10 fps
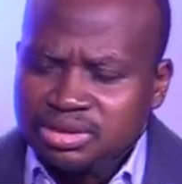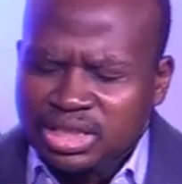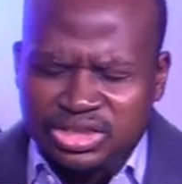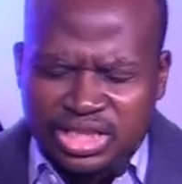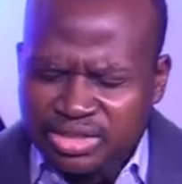
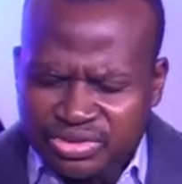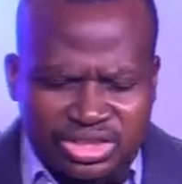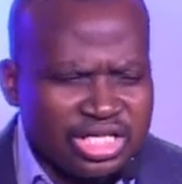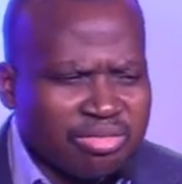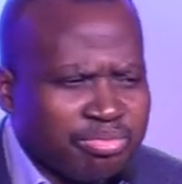And she had
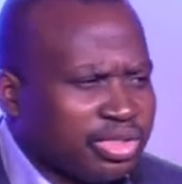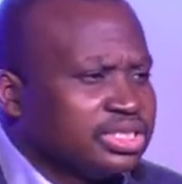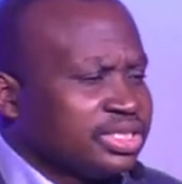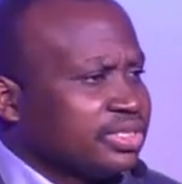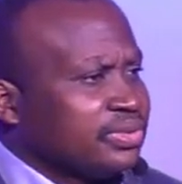reached out
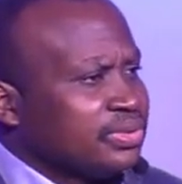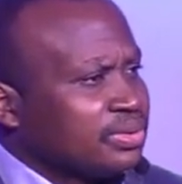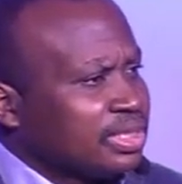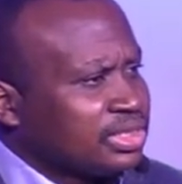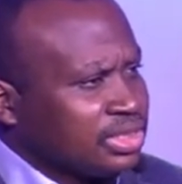months ago
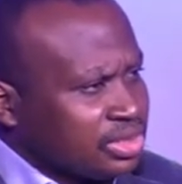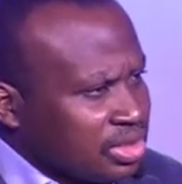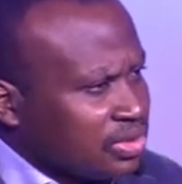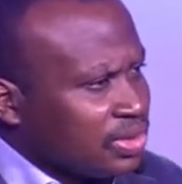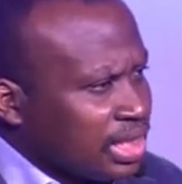that she's
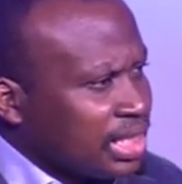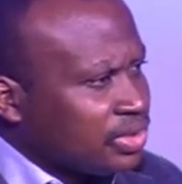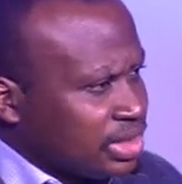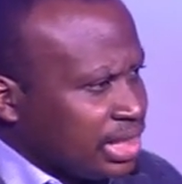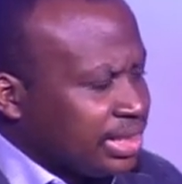going to get
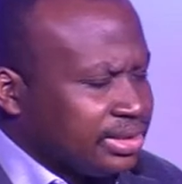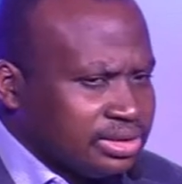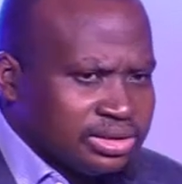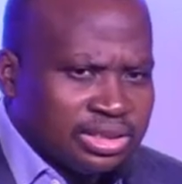ordained,